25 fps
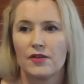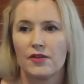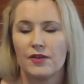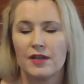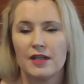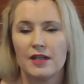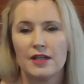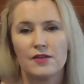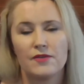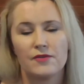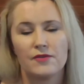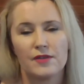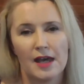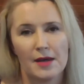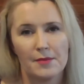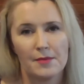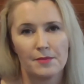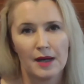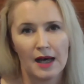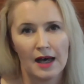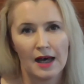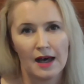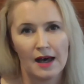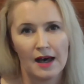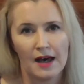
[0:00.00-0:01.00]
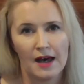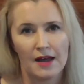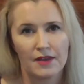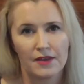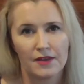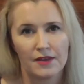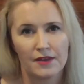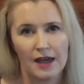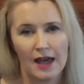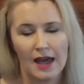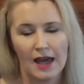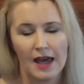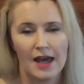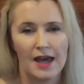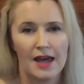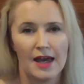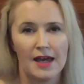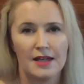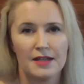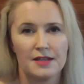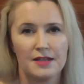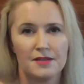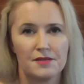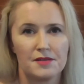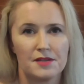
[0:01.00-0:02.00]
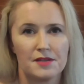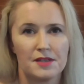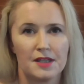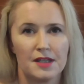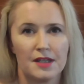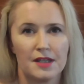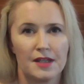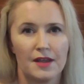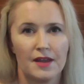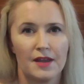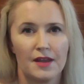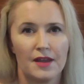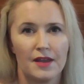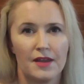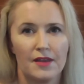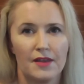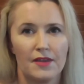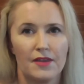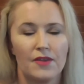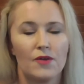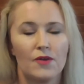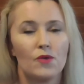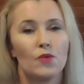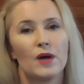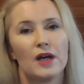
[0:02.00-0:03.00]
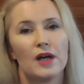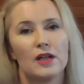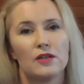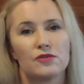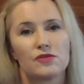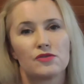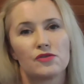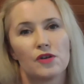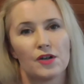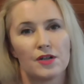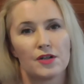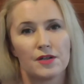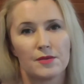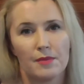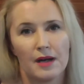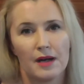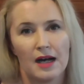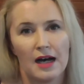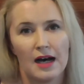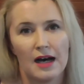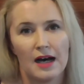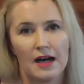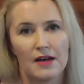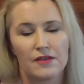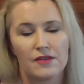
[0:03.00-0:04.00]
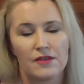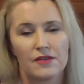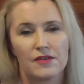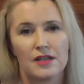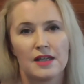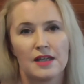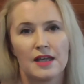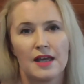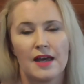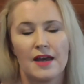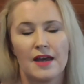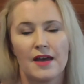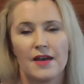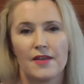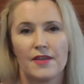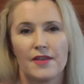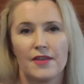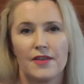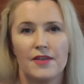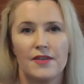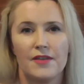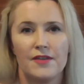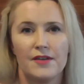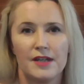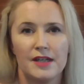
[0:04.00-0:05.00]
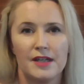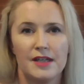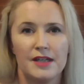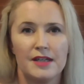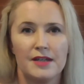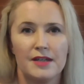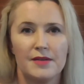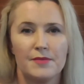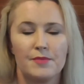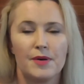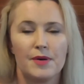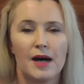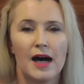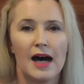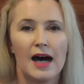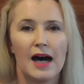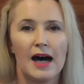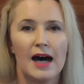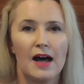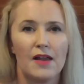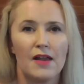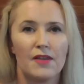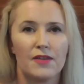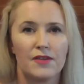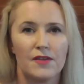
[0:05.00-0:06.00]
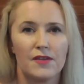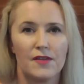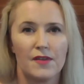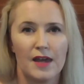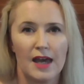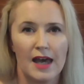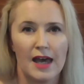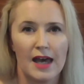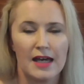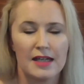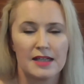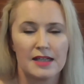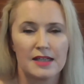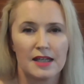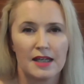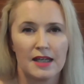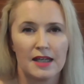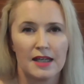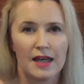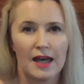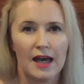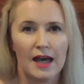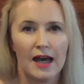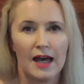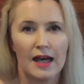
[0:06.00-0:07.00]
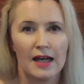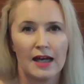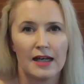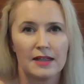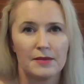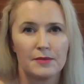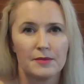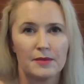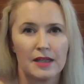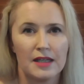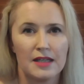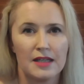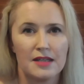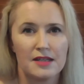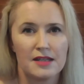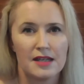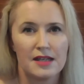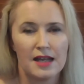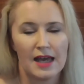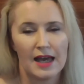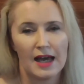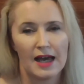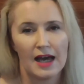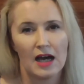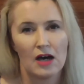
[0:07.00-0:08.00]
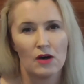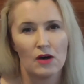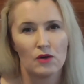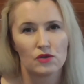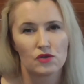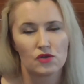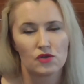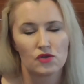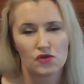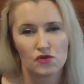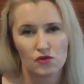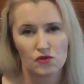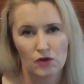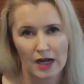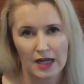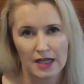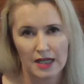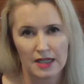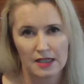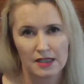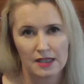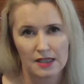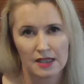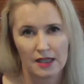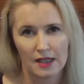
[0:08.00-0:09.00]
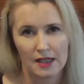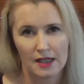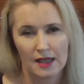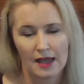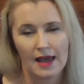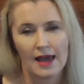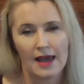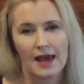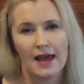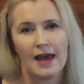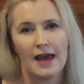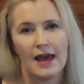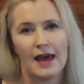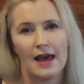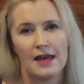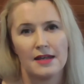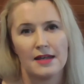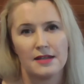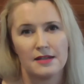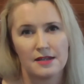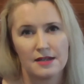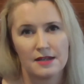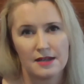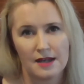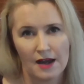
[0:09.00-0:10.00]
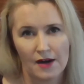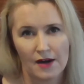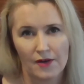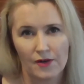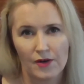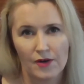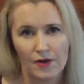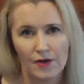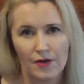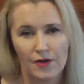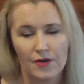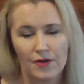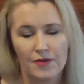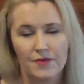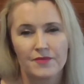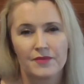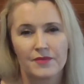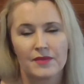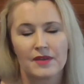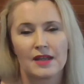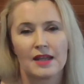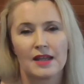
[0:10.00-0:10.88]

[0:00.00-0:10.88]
think of that path as the well trodden path, the path that um, is now straight and narrow